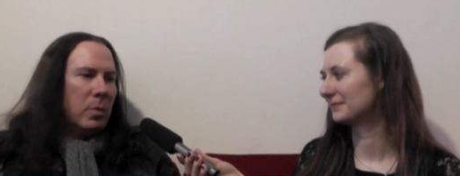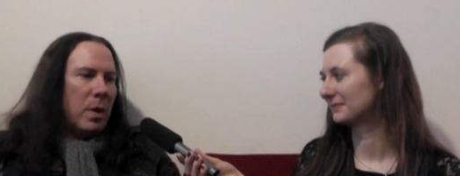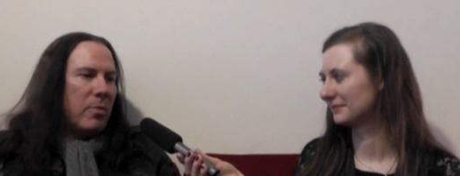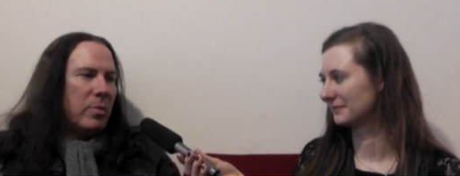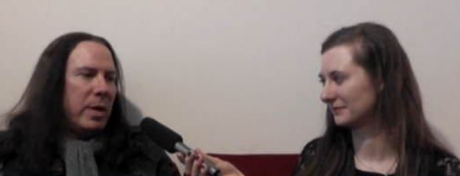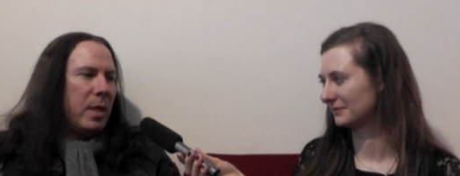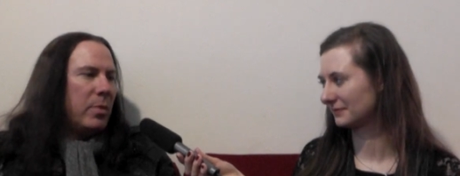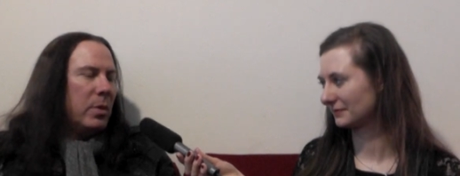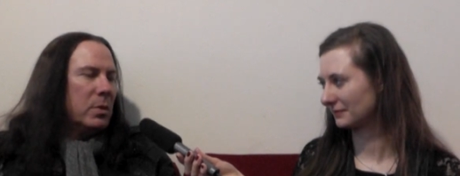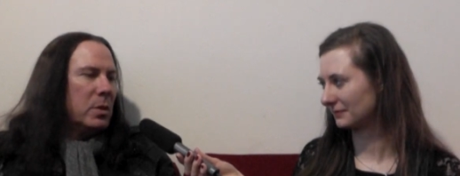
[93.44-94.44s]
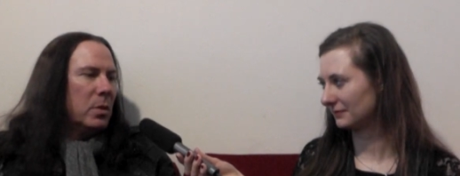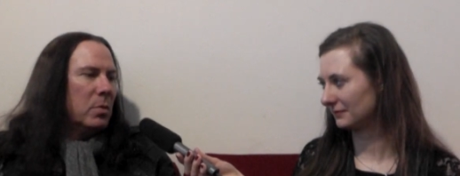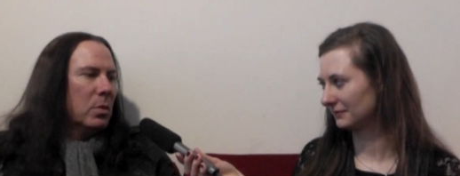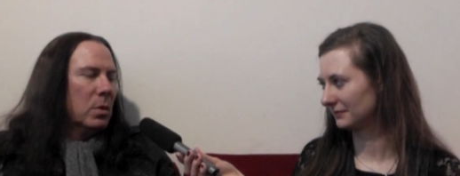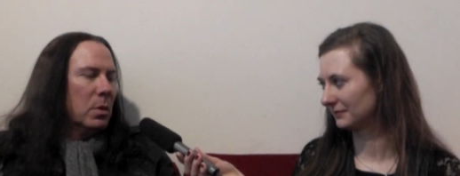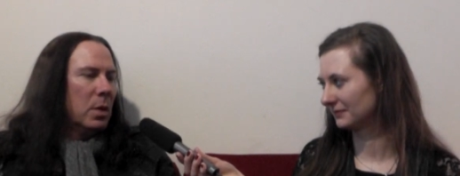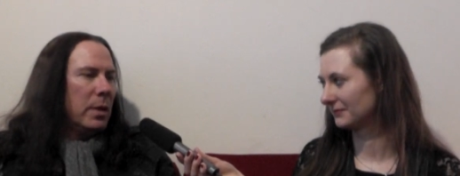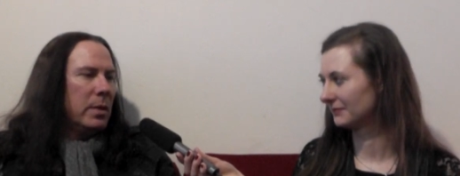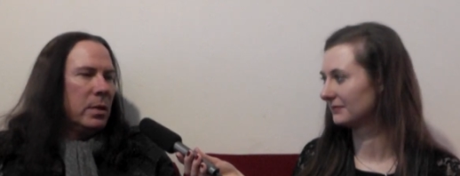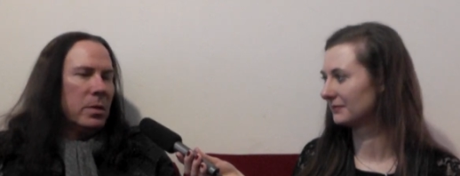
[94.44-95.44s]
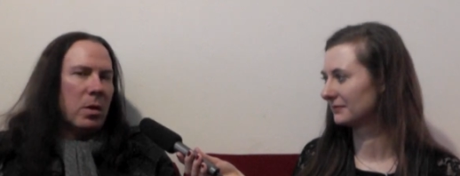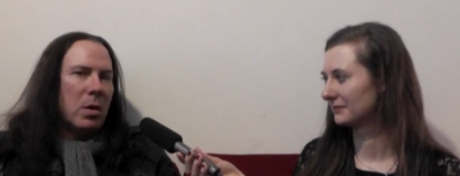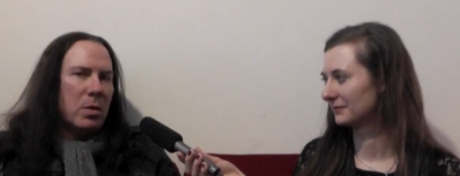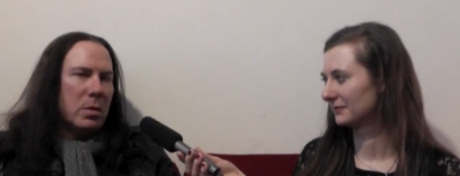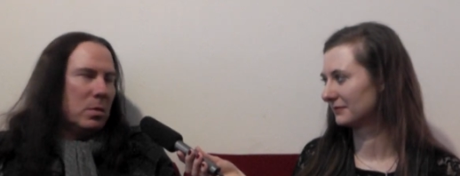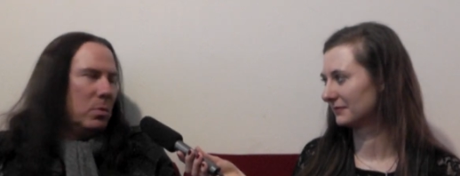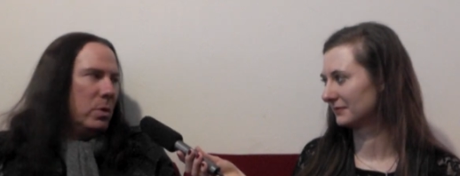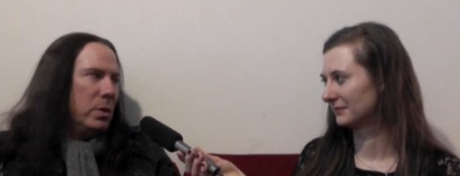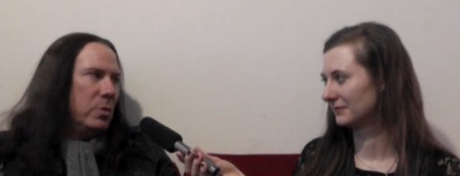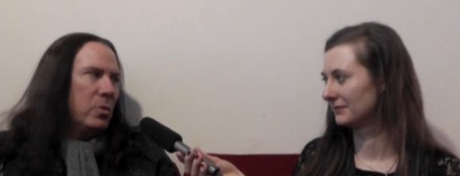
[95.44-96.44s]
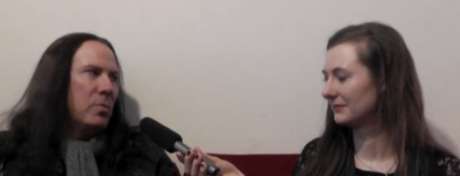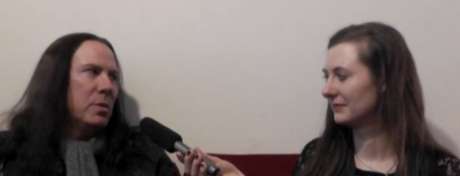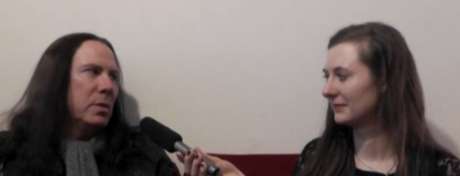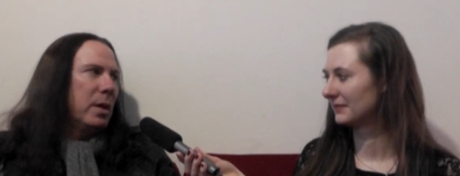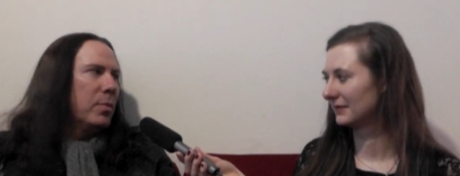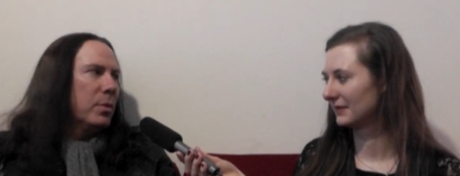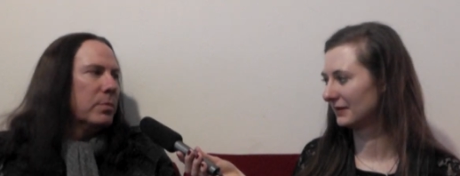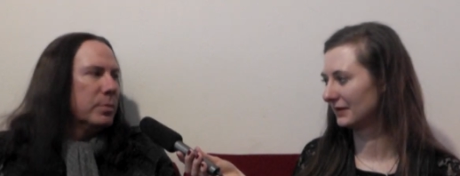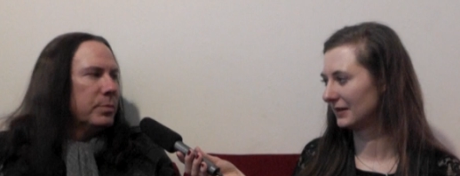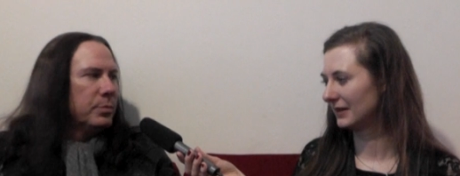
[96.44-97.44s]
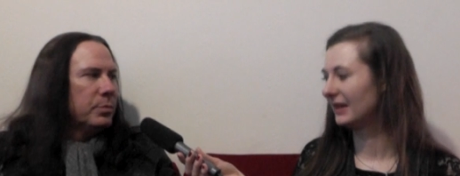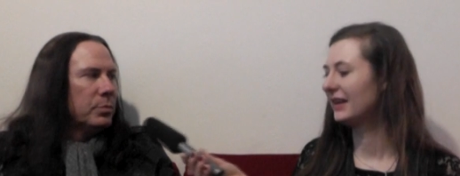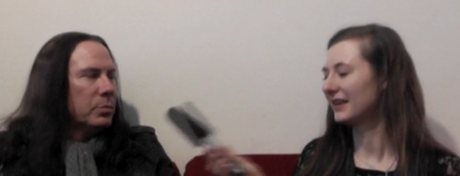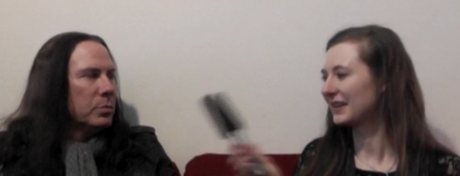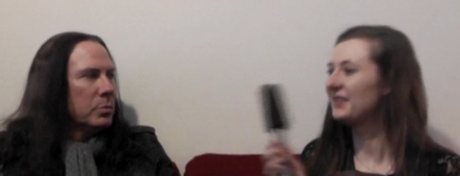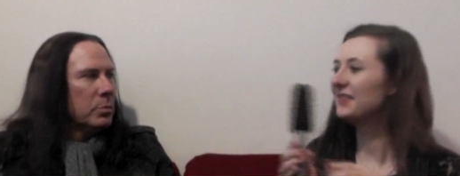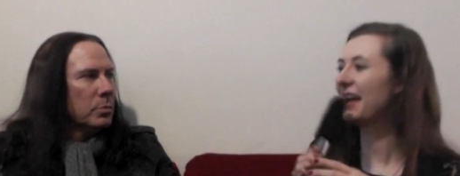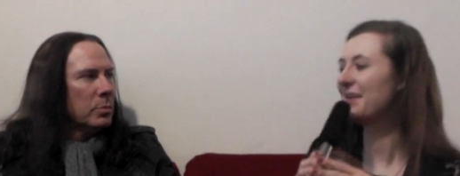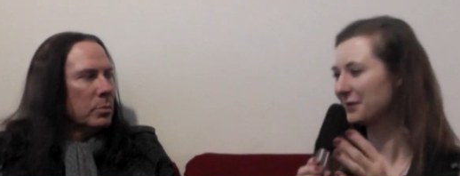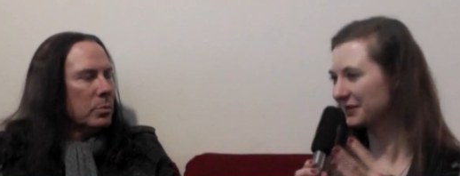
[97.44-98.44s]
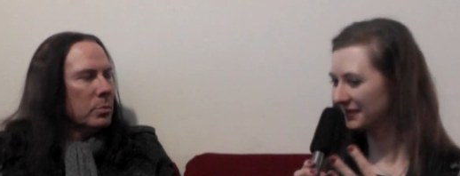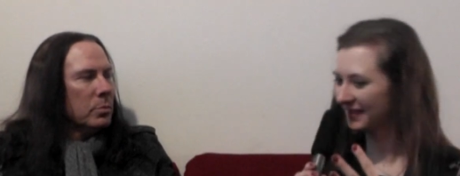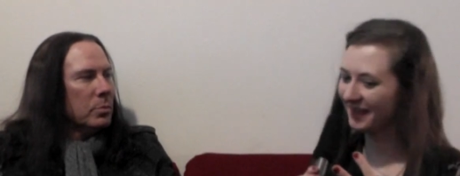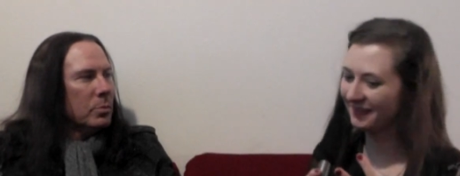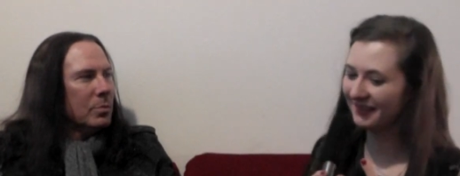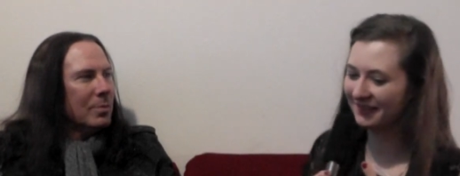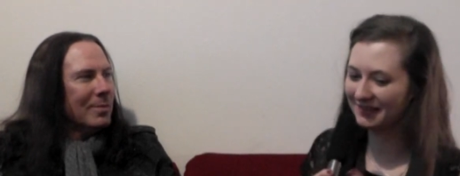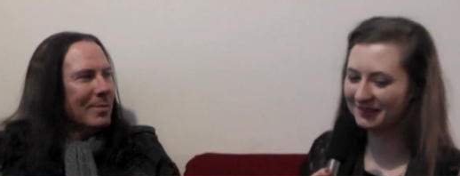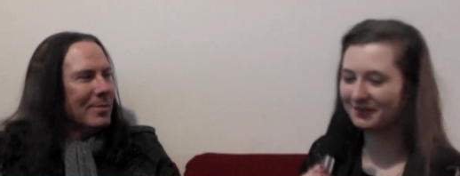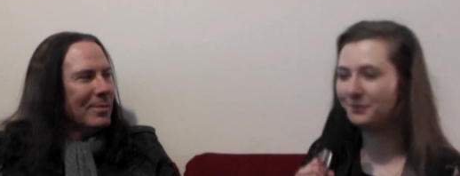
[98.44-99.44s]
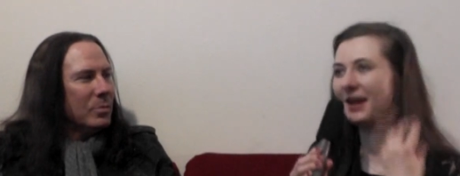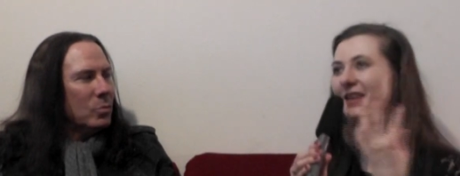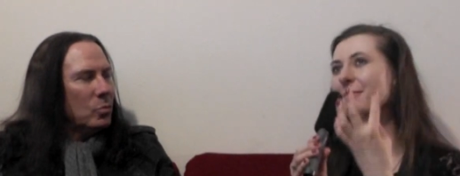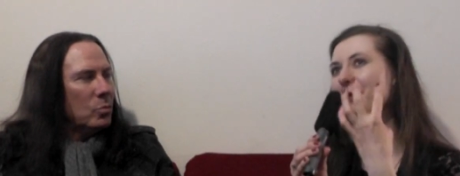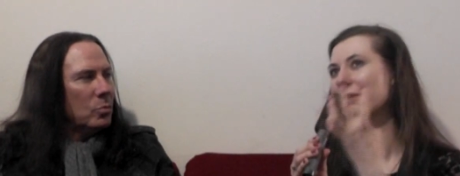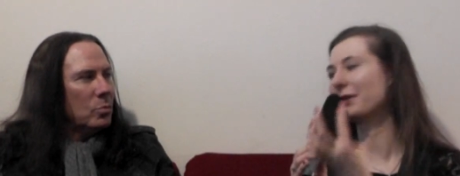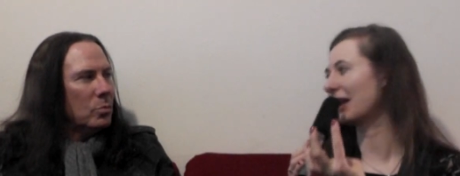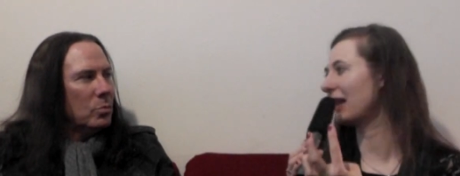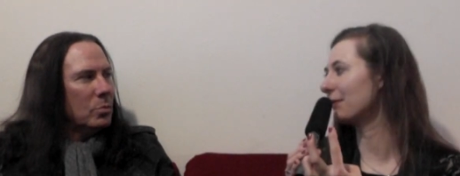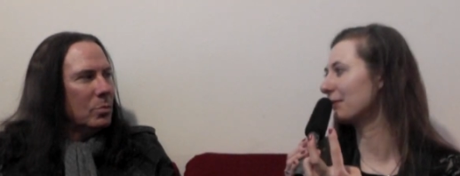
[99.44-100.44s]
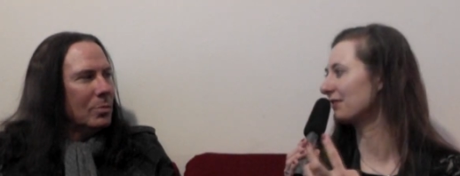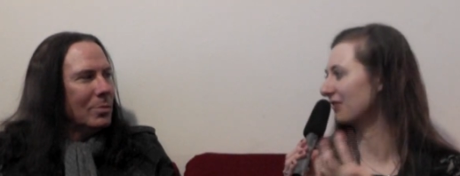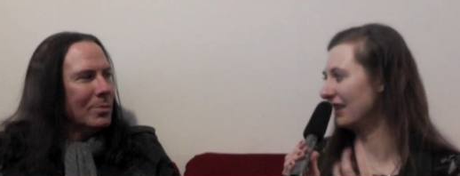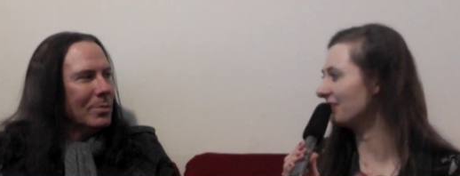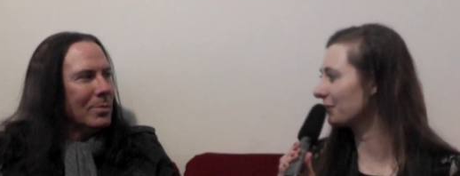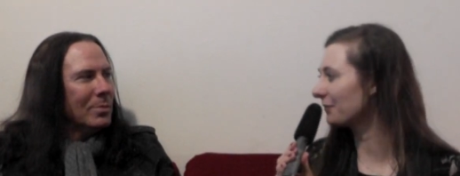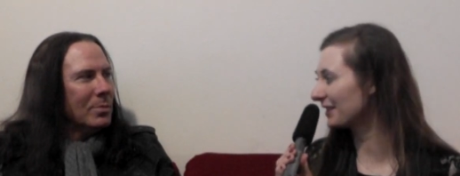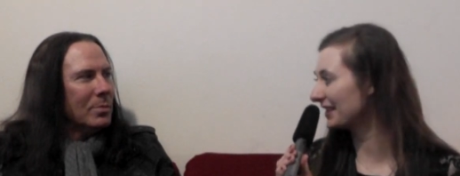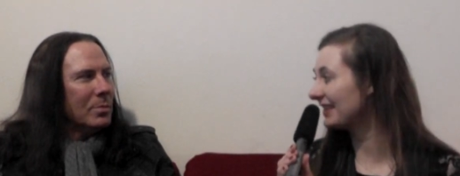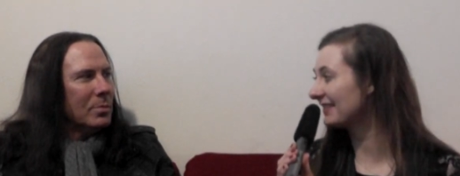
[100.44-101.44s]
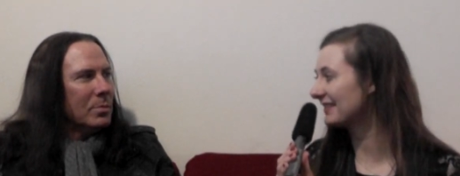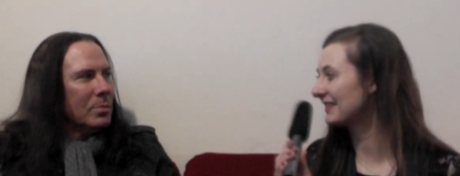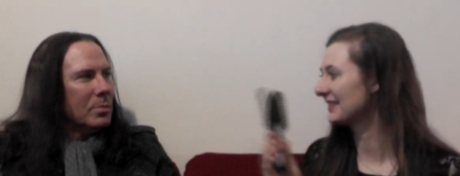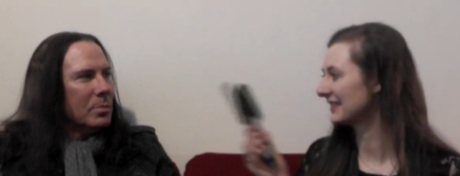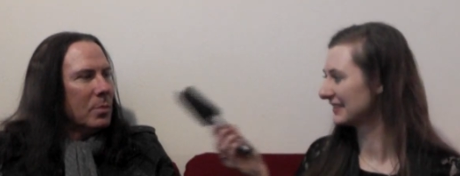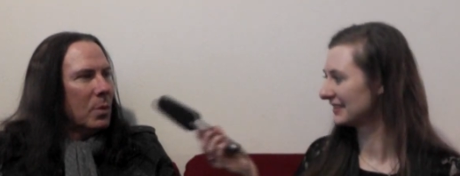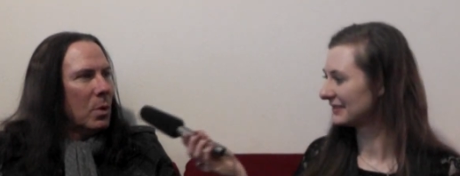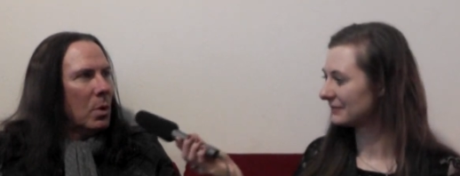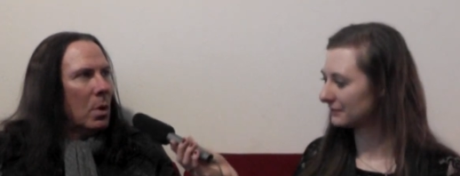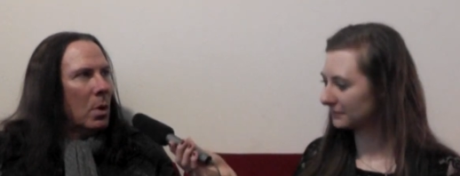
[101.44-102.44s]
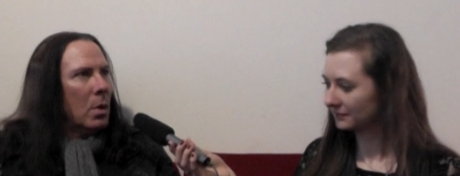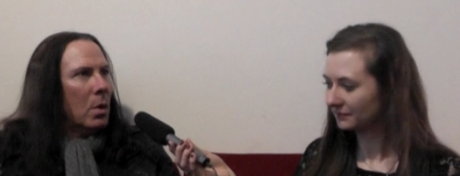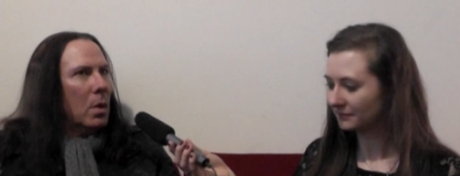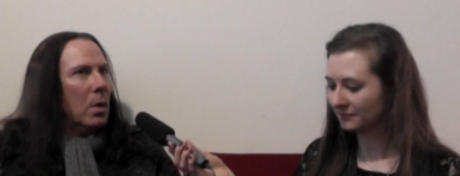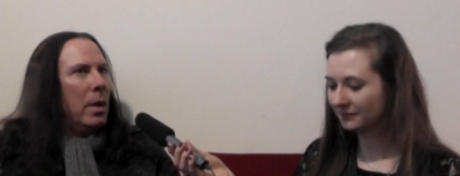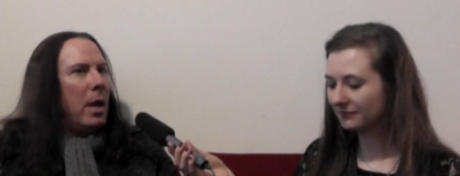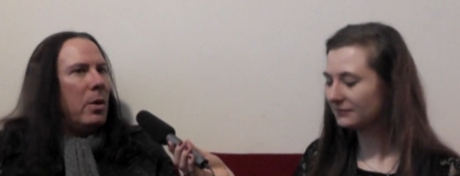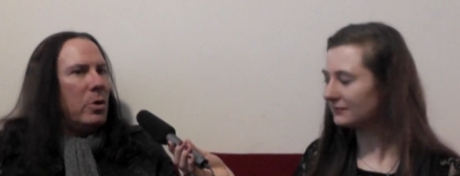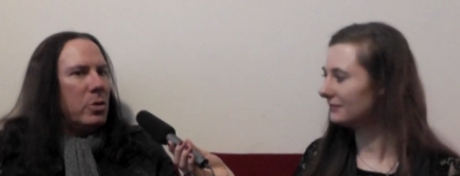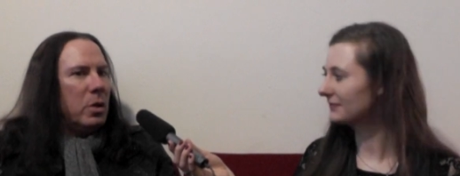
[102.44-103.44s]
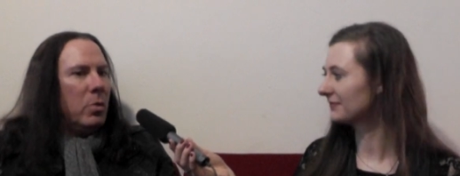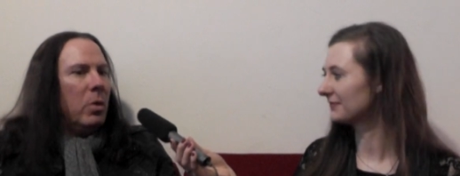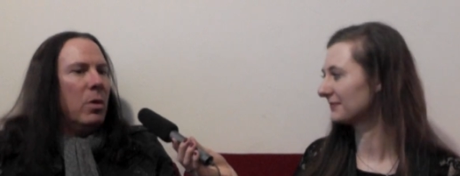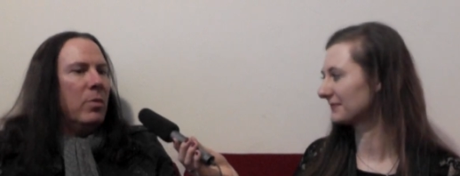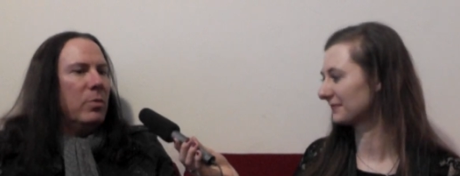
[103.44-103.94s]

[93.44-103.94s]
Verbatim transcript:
Speaker 1: I'm from Tampa, so I did guitars and we did drums in Tampa.
Speaker 2: Cool. And would you say that the way you record albums changed over the years?
Speaker 1: Yeah, usually we would